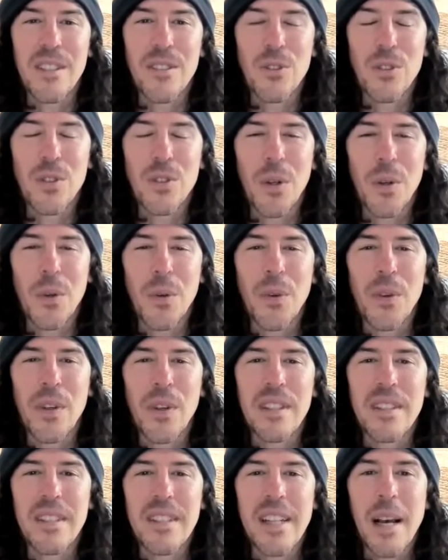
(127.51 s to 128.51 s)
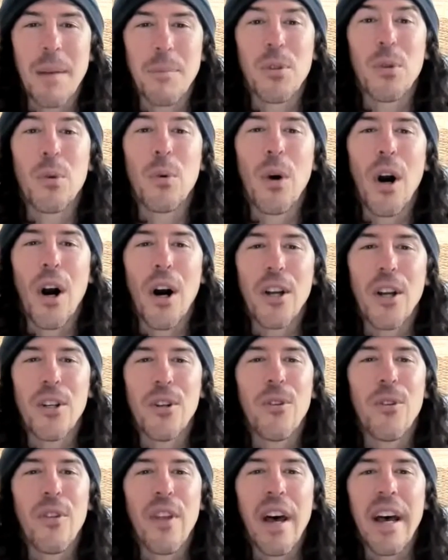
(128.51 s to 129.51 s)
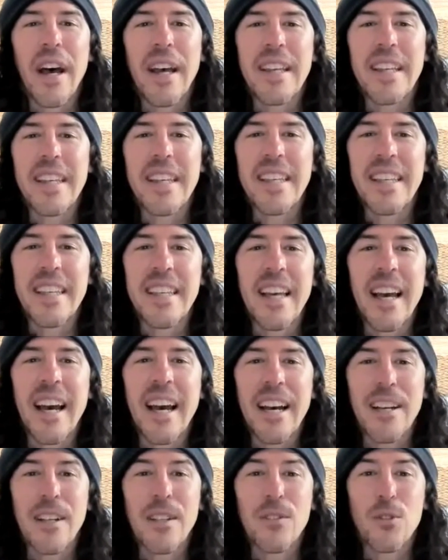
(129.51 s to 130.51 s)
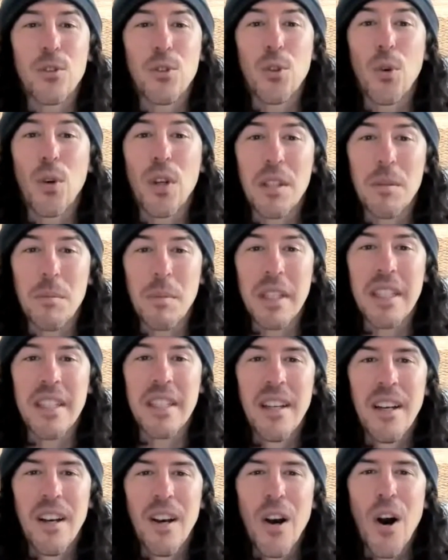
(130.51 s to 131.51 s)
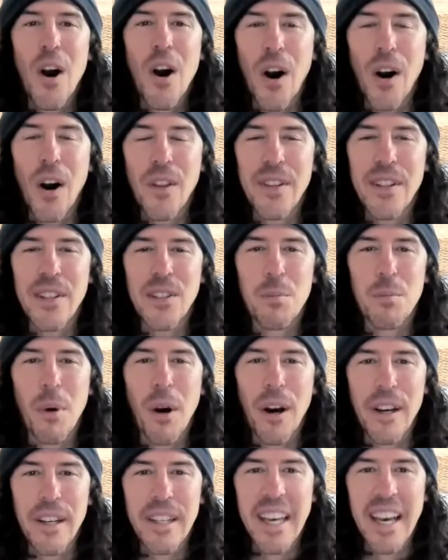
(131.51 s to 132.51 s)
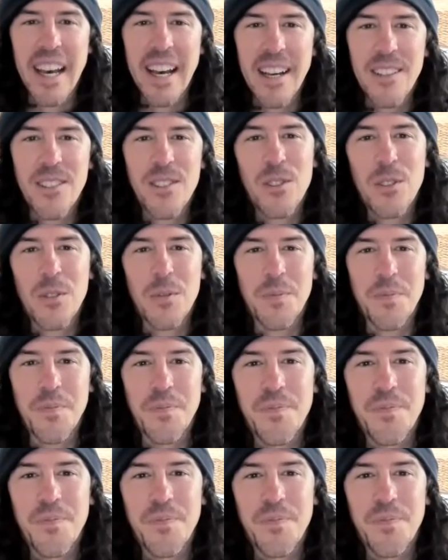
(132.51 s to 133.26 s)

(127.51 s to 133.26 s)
And so it's an absolute honor that he has joined me on this podcast.